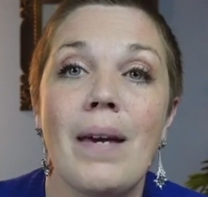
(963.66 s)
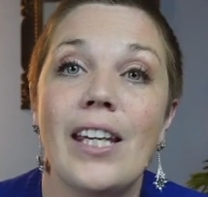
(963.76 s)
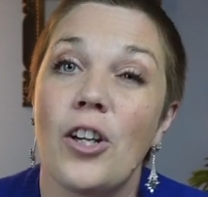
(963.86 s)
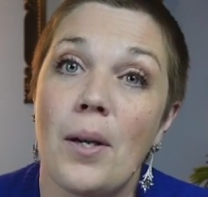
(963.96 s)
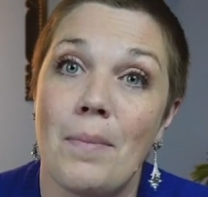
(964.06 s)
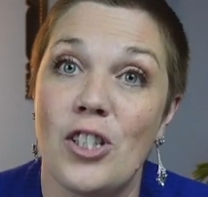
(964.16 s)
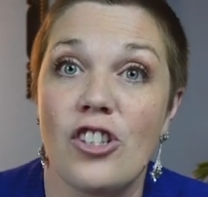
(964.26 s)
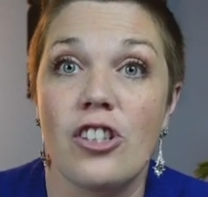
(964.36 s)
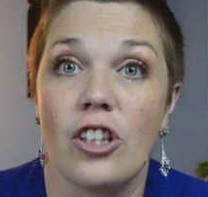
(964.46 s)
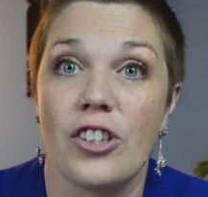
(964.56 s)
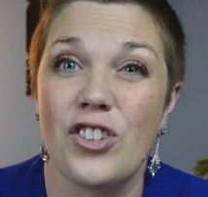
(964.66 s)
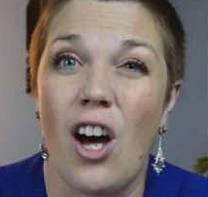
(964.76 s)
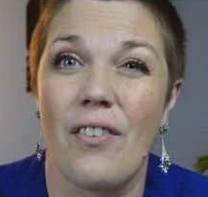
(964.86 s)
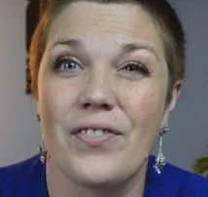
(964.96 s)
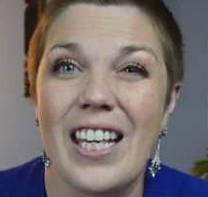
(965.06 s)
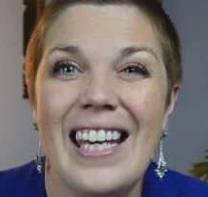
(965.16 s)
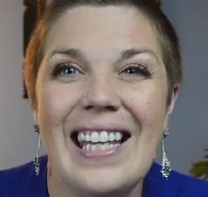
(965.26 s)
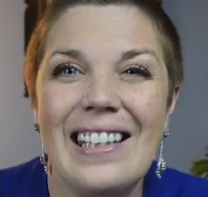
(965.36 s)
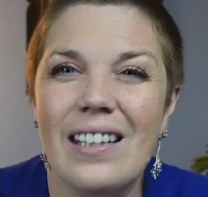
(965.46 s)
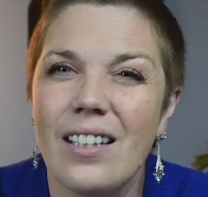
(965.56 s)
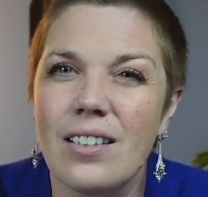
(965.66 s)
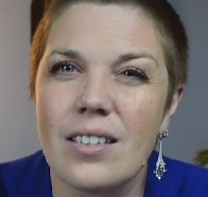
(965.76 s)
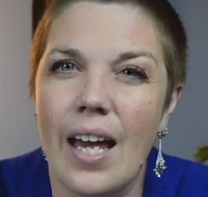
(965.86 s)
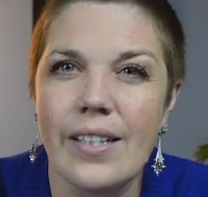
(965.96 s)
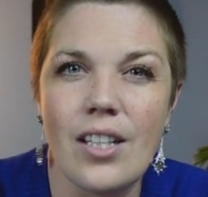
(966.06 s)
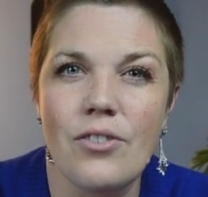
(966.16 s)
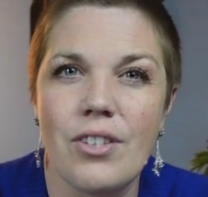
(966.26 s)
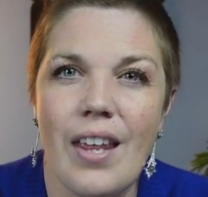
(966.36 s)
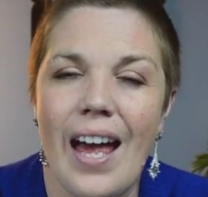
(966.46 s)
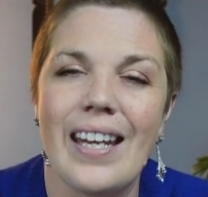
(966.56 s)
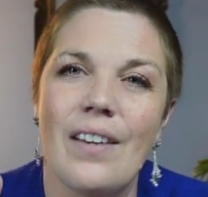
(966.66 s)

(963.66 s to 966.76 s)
make your images look soft. Little side note to that,